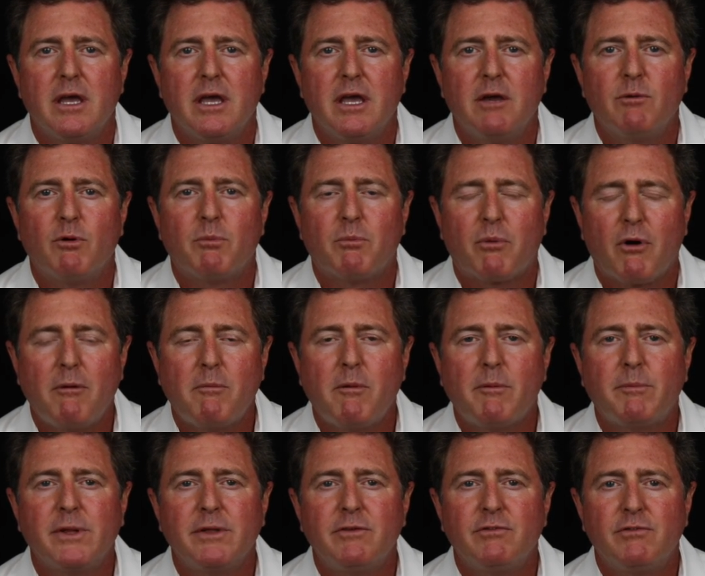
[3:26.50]
it will
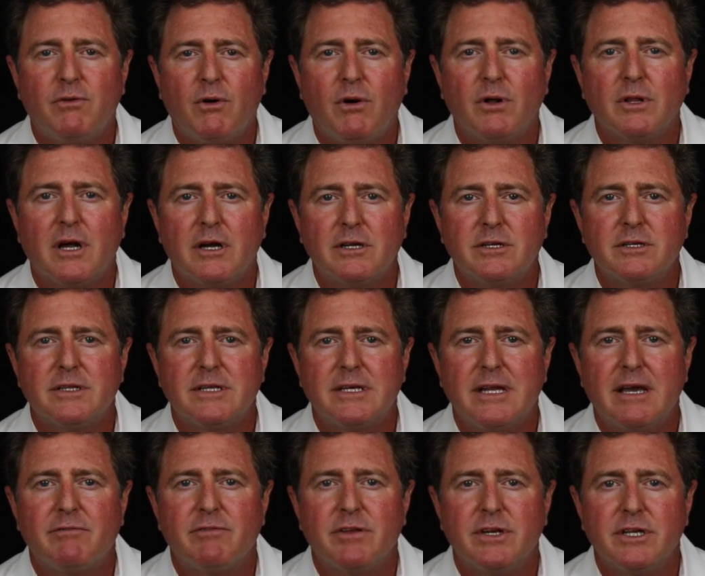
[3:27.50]
probably fall under the
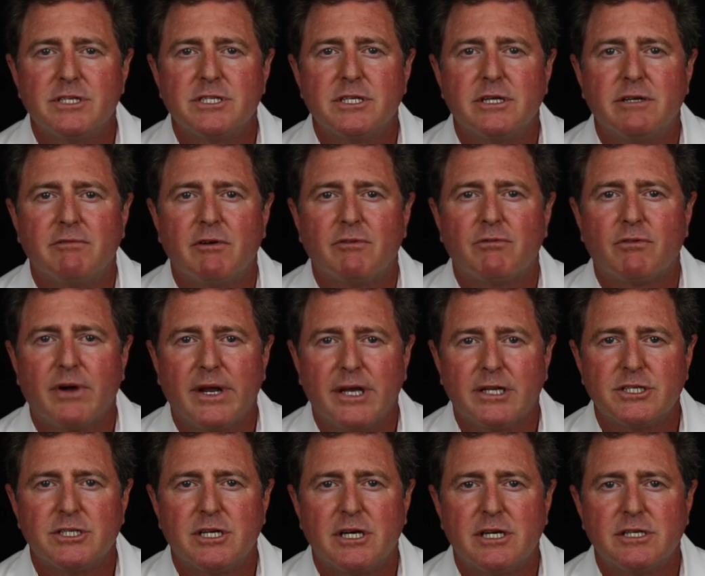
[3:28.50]
definition of a
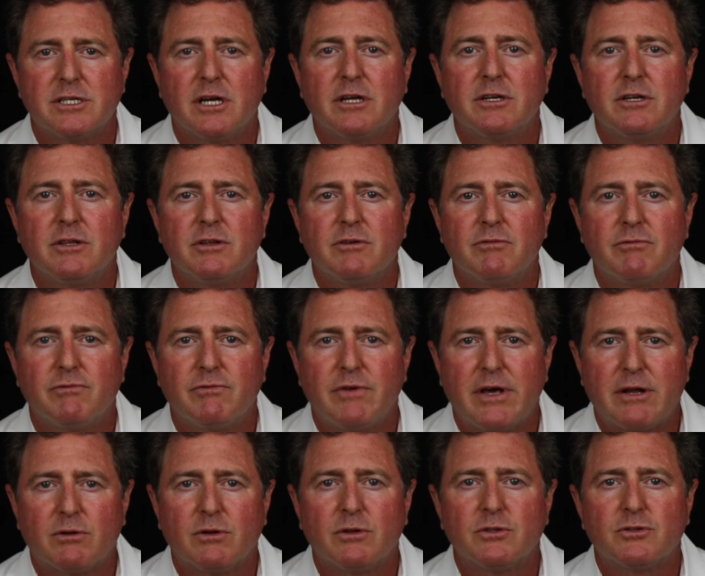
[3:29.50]
franchise under the
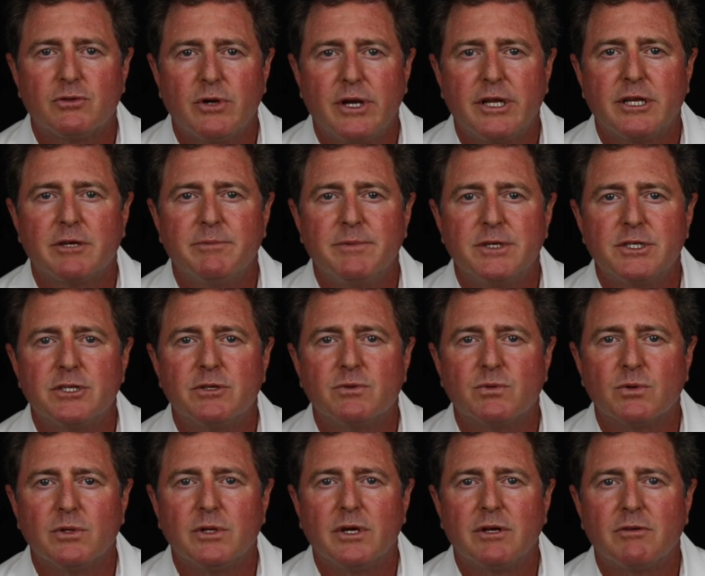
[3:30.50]
Federal Trade Commission
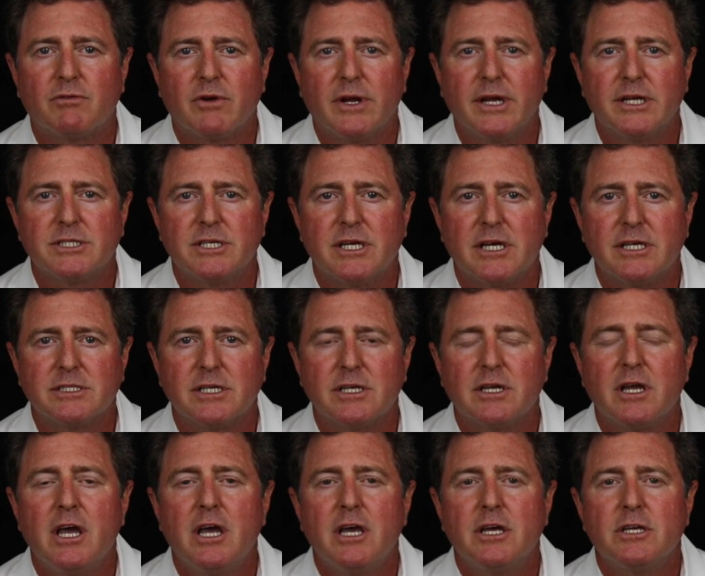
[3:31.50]
rule on franchising.
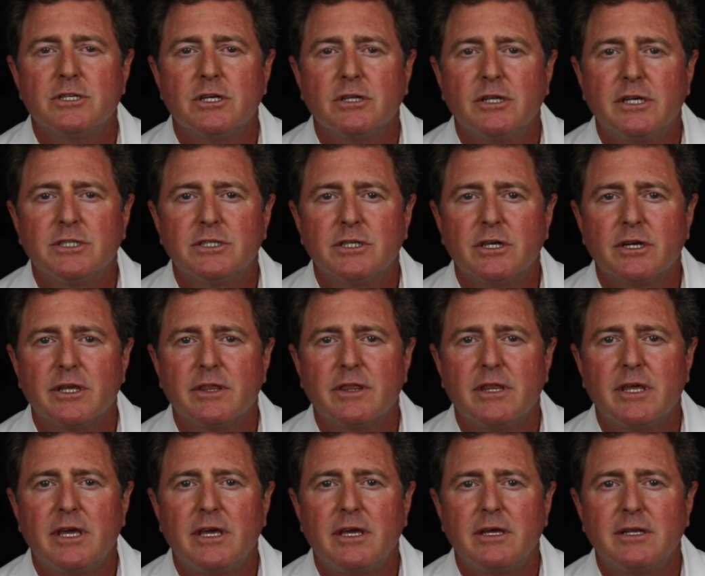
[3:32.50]
So let's look at
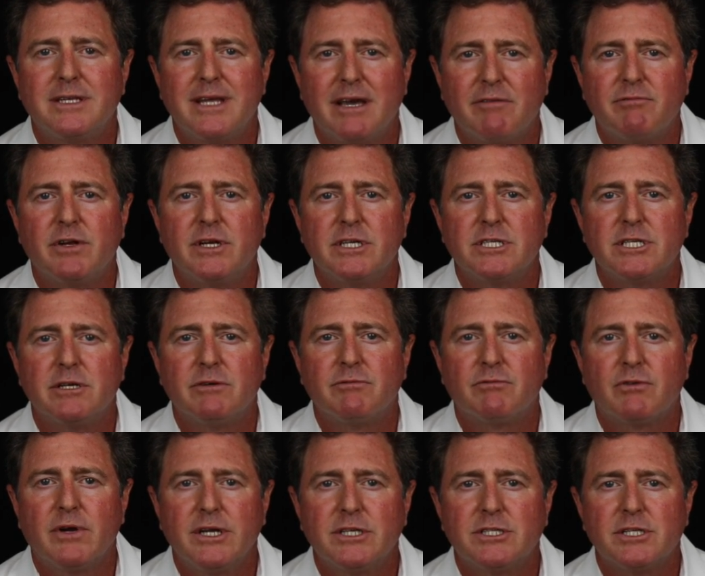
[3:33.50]
the definition of
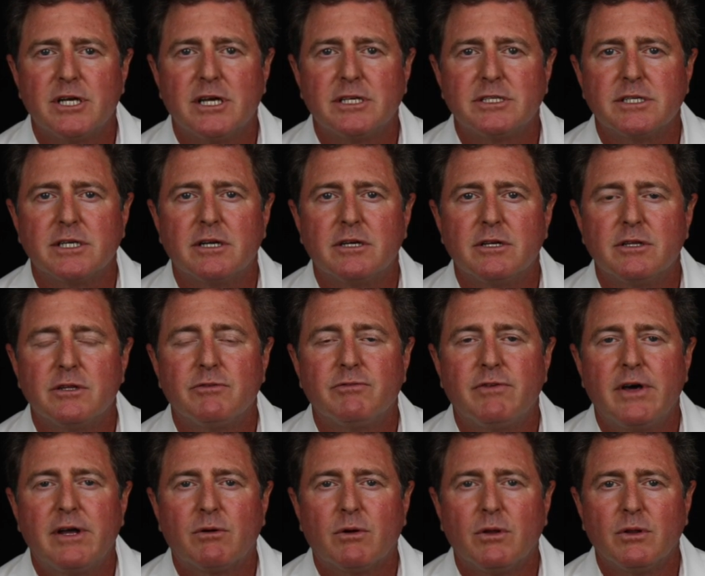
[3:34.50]
franchising. Under the
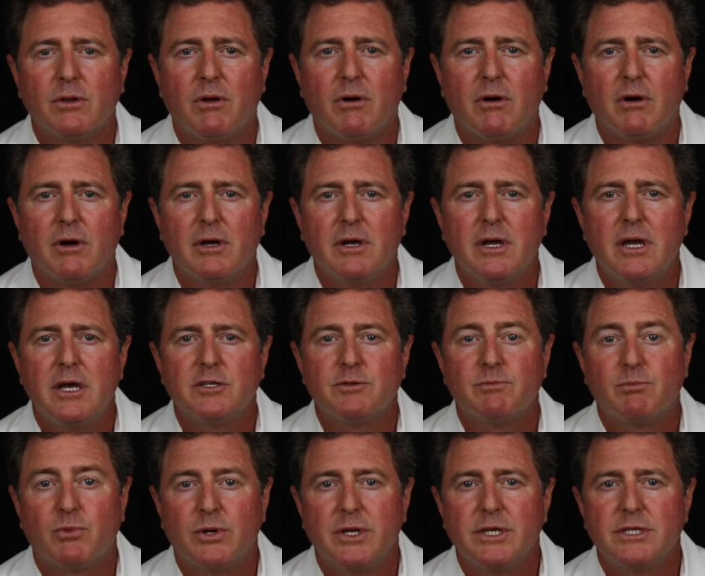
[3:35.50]
federal law, it's
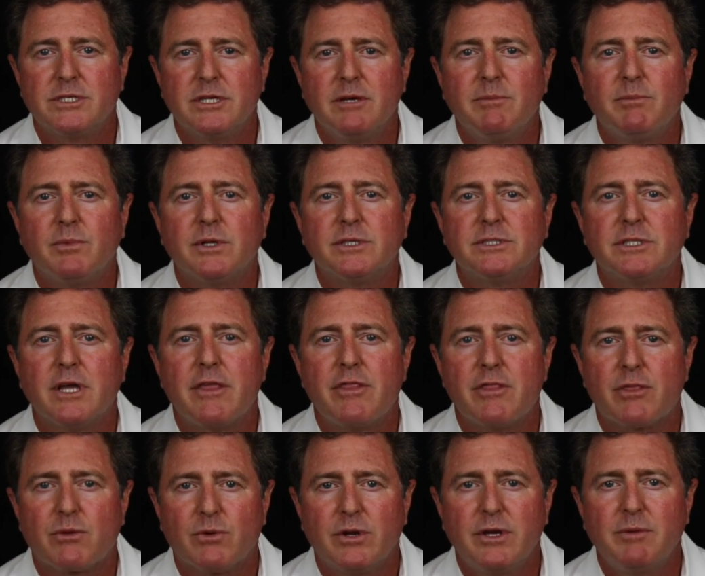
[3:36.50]
pretty simple. It's a
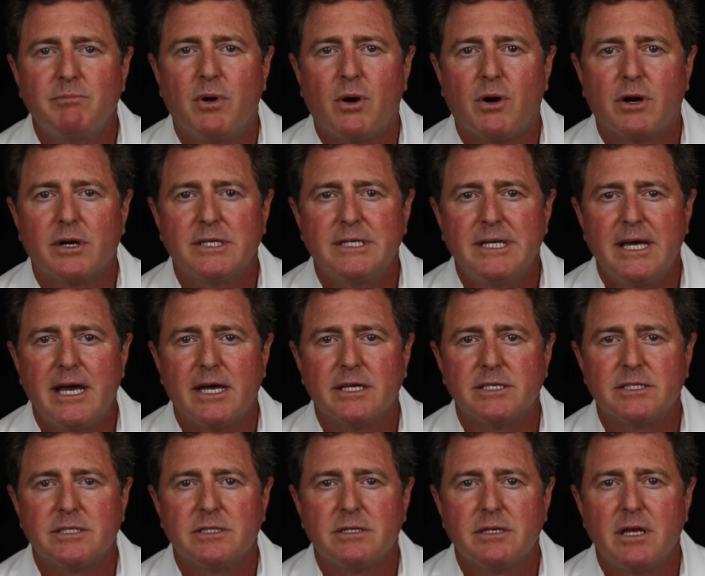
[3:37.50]
three-part
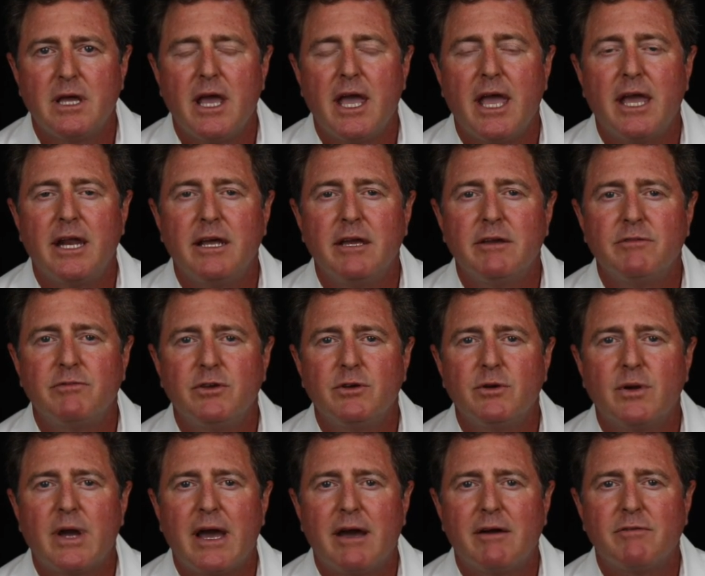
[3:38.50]
test. And if
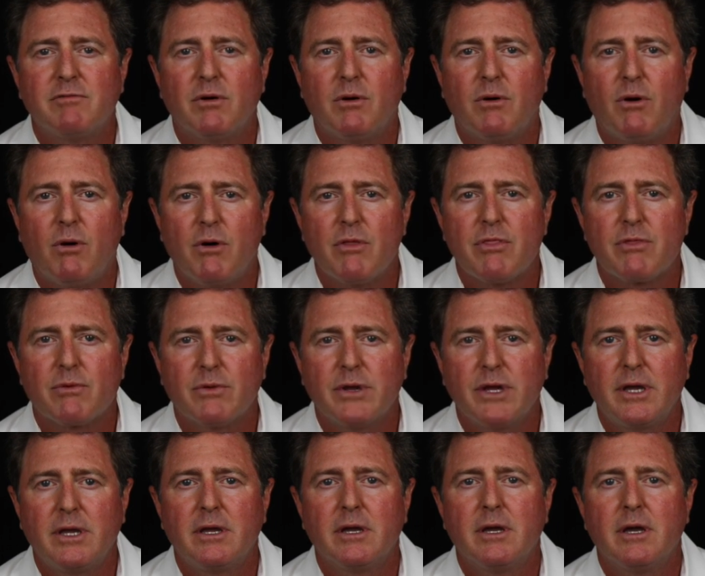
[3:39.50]
you have all
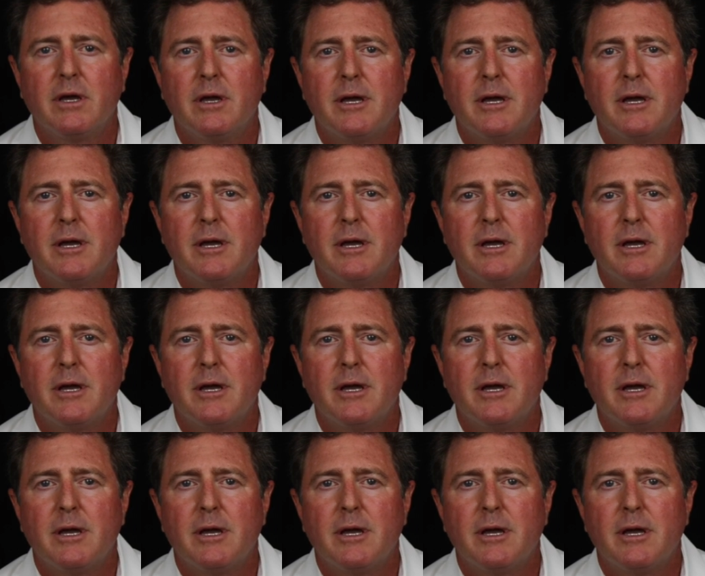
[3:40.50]
three